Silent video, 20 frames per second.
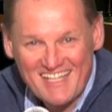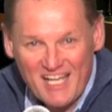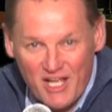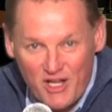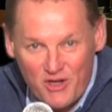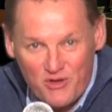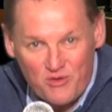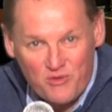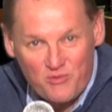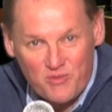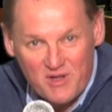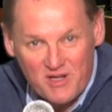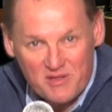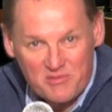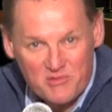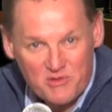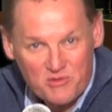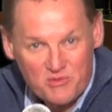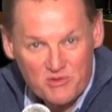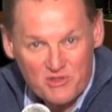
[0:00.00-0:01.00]
Hello and
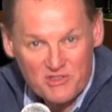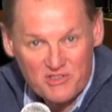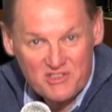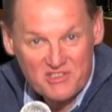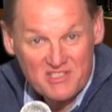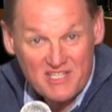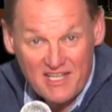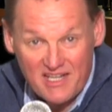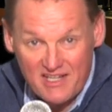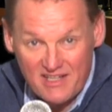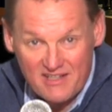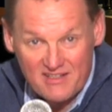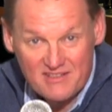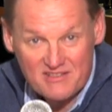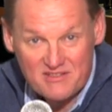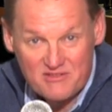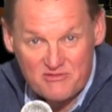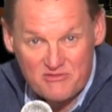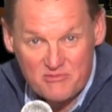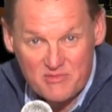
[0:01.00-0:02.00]
welcome to another
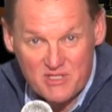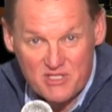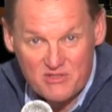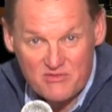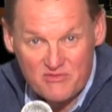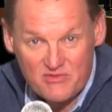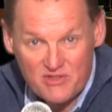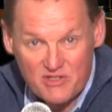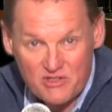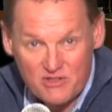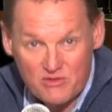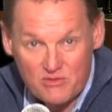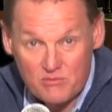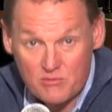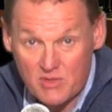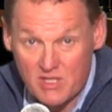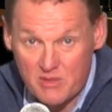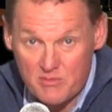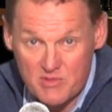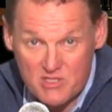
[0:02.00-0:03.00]
telehealth information video.
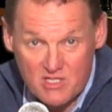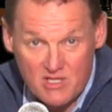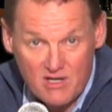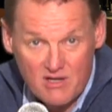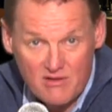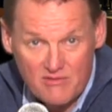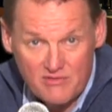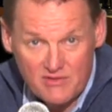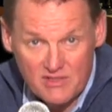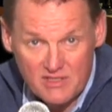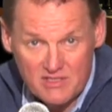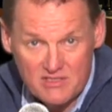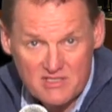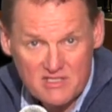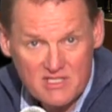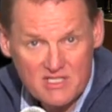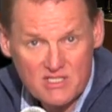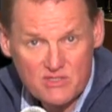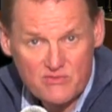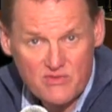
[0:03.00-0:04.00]
My name is Garvin and
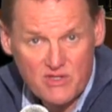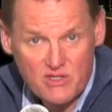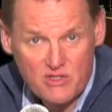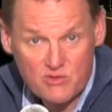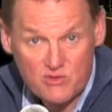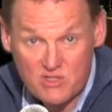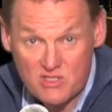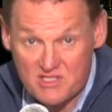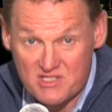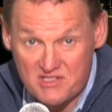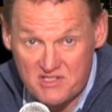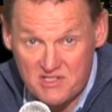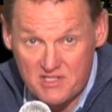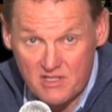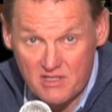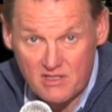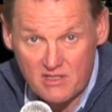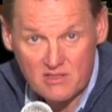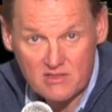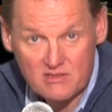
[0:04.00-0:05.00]
today's video is on
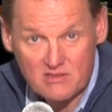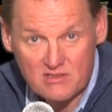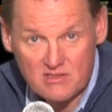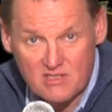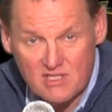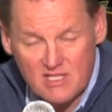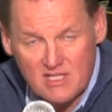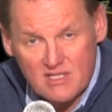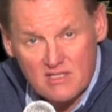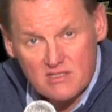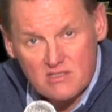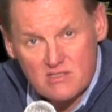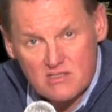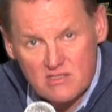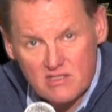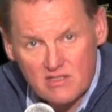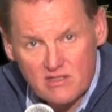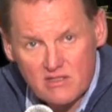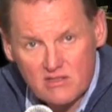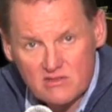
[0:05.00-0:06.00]
Stilnoct.
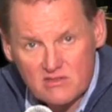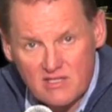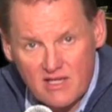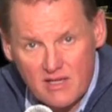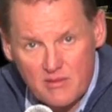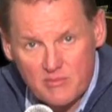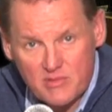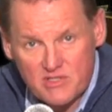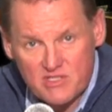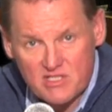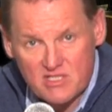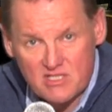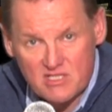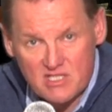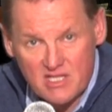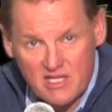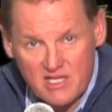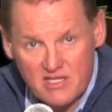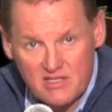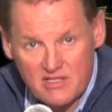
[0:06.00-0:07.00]
Stilnoct tablets
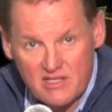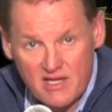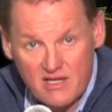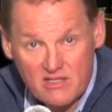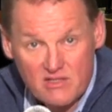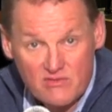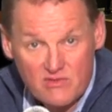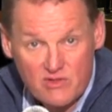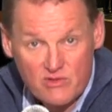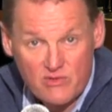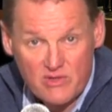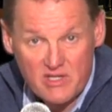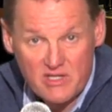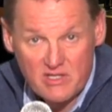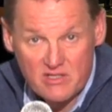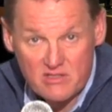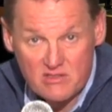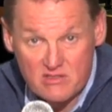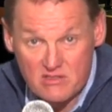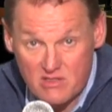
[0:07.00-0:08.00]
contain the active
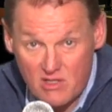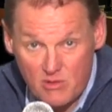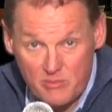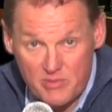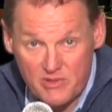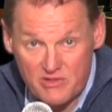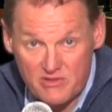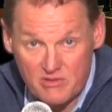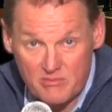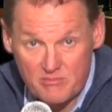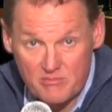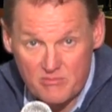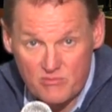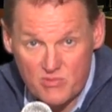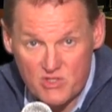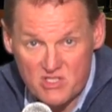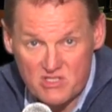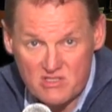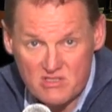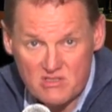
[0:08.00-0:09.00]
ingredient Zolpidem,
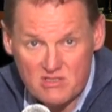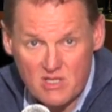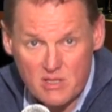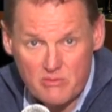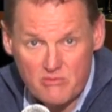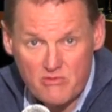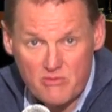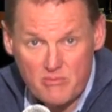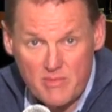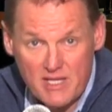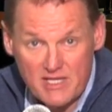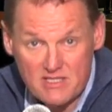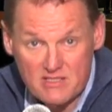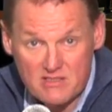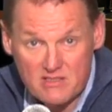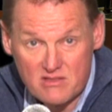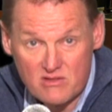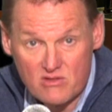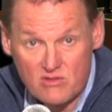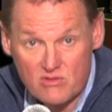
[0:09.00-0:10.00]
which is a type of a
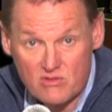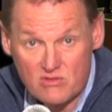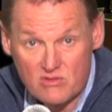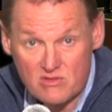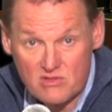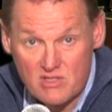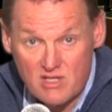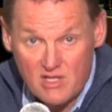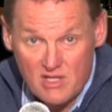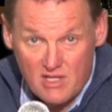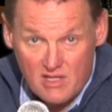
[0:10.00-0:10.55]
medicine called